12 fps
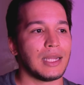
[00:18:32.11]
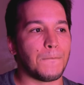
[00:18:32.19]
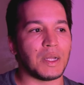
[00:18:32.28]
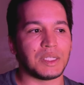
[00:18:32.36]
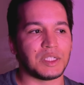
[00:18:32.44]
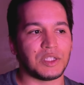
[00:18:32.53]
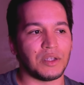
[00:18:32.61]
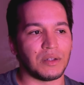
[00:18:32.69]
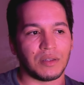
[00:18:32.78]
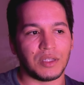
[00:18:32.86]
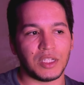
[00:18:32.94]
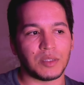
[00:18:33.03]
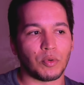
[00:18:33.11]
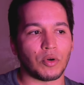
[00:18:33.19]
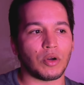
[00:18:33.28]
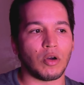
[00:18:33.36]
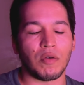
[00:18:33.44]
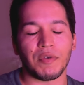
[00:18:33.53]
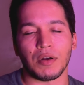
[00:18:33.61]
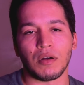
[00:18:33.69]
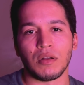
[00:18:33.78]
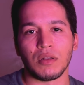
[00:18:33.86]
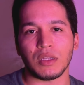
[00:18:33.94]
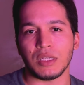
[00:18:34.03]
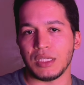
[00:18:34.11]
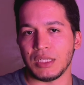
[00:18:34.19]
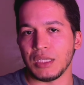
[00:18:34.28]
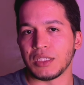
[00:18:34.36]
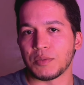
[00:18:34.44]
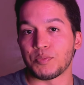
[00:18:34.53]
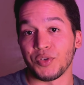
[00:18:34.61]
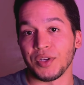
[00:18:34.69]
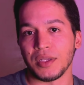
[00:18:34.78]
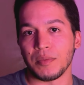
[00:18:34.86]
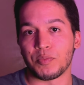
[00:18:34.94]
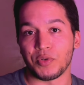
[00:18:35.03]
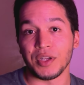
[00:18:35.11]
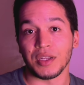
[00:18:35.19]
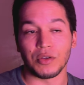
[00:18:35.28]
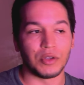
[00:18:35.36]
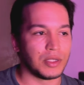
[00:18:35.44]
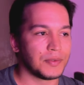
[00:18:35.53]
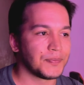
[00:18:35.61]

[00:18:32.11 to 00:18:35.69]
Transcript: But still, this board overall, it's pretty good.